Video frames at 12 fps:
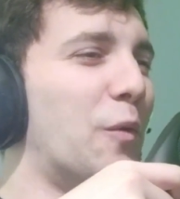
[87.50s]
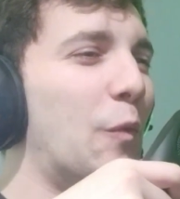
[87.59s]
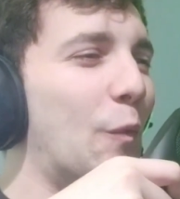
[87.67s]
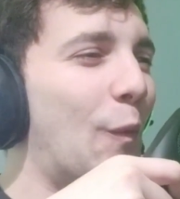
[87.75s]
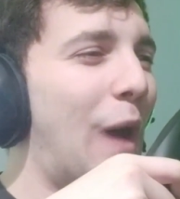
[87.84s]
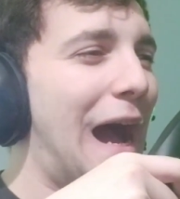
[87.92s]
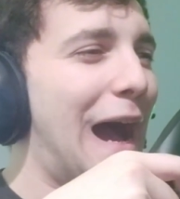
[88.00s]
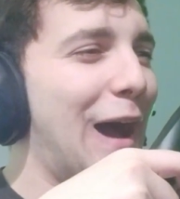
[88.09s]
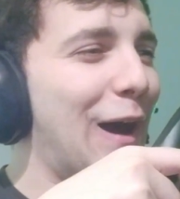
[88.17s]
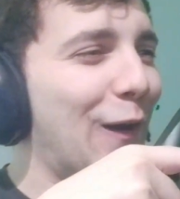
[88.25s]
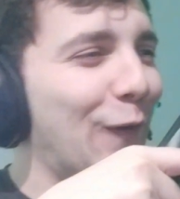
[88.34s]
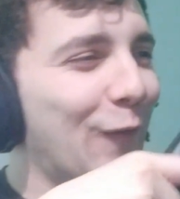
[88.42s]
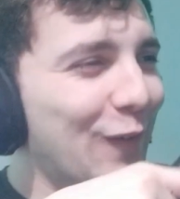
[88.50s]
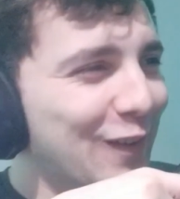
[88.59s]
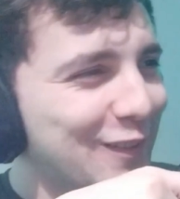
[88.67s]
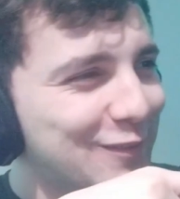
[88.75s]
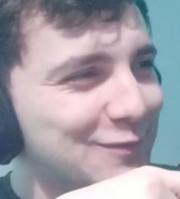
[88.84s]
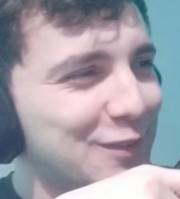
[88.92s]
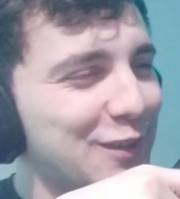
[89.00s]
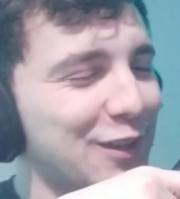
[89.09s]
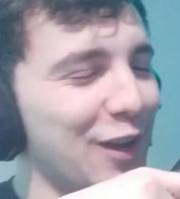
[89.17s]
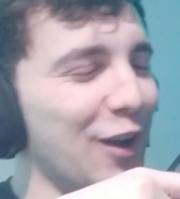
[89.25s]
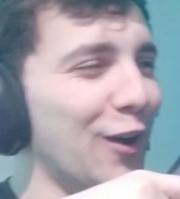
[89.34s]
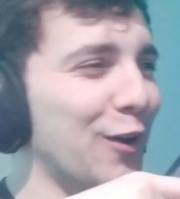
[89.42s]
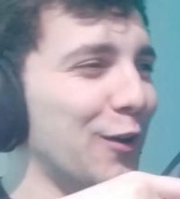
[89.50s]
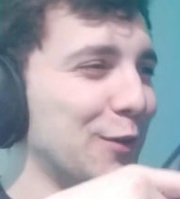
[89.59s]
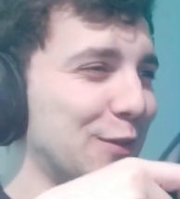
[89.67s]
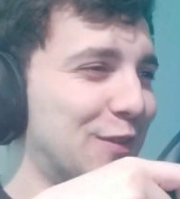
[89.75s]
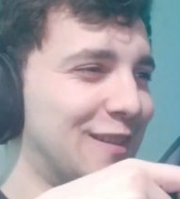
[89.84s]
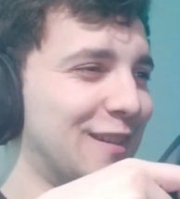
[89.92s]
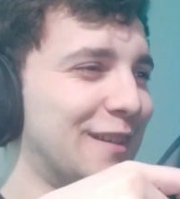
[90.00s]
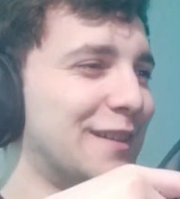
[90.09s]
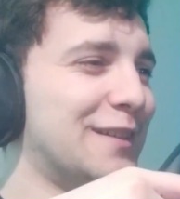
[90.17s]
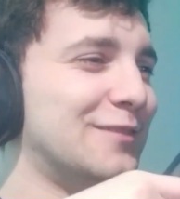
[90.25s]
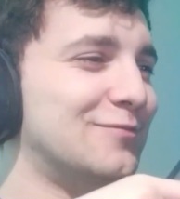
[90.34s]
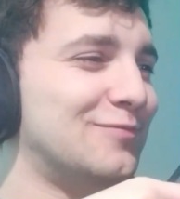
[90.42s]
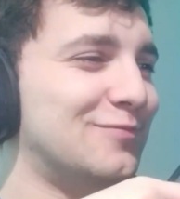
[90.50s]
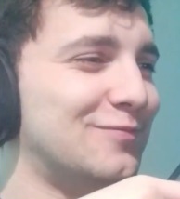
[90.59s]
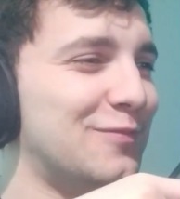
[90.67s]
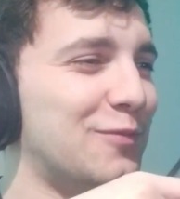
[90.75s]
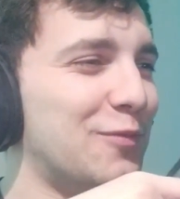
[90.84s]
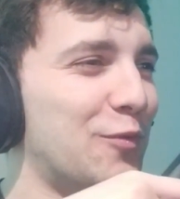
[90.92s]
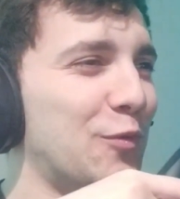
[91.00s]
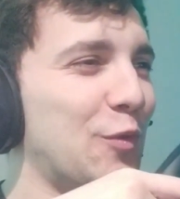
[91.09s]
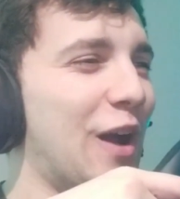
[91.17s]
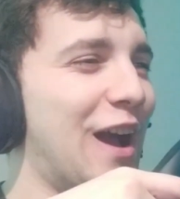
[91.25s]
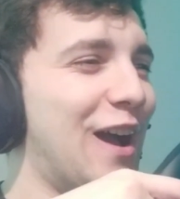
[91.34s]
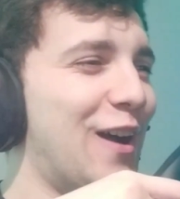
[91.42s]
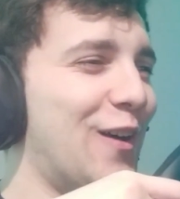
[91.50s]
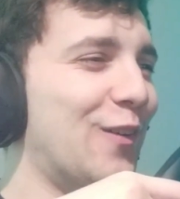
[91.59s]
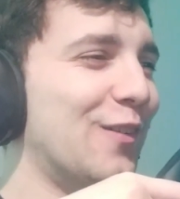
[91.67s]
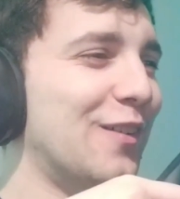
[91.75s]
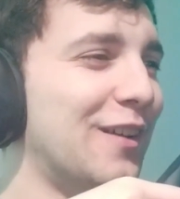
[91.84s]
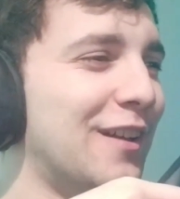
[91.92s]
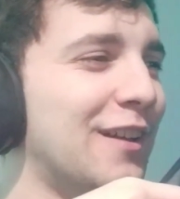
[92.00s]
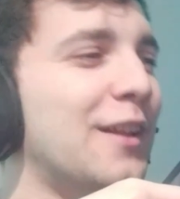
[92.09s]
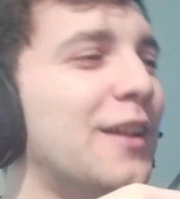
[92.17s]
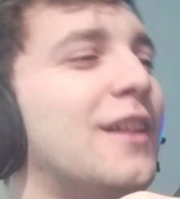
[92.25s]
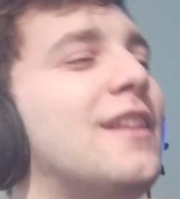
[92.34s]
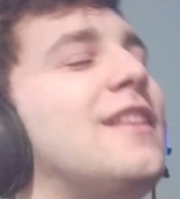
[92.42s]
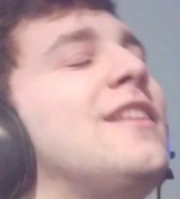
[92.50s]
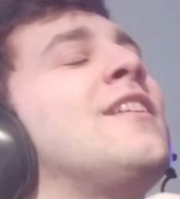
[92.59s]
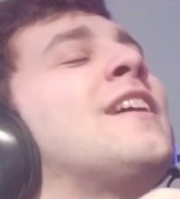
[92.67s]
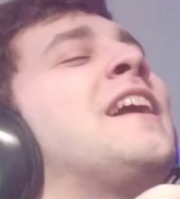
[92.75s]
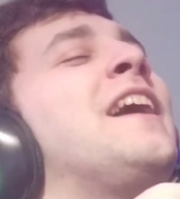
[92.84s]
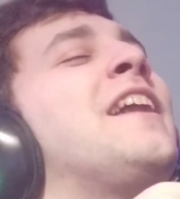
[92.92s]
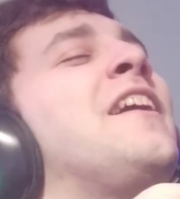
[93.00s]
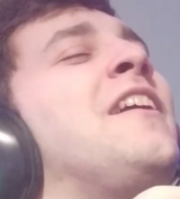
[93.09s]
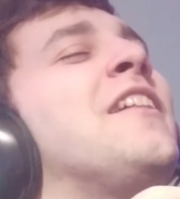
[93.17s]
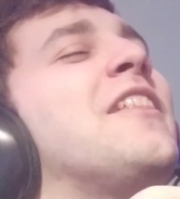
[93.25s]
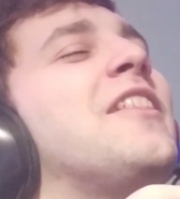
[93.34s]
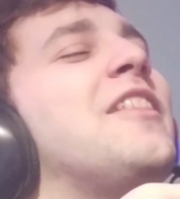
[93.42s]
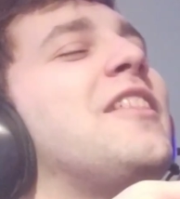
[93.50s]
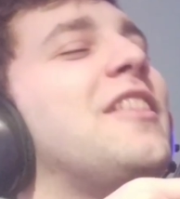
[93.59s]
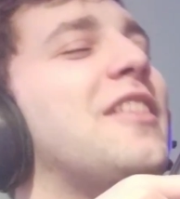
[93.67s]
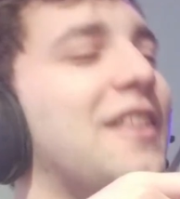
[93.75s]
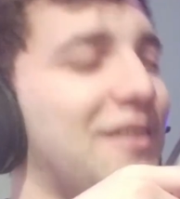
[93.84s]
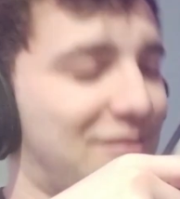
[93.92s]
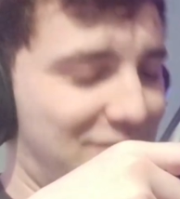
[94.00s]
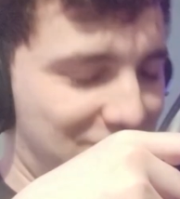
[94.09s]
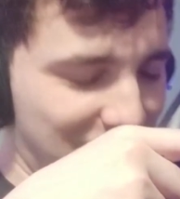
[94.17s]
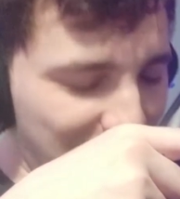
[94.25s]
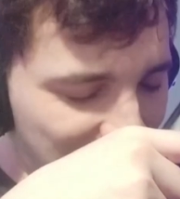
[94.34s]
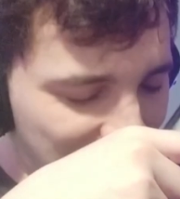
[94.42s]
Wow. goats! Wow. Wow. Look at all, Look at all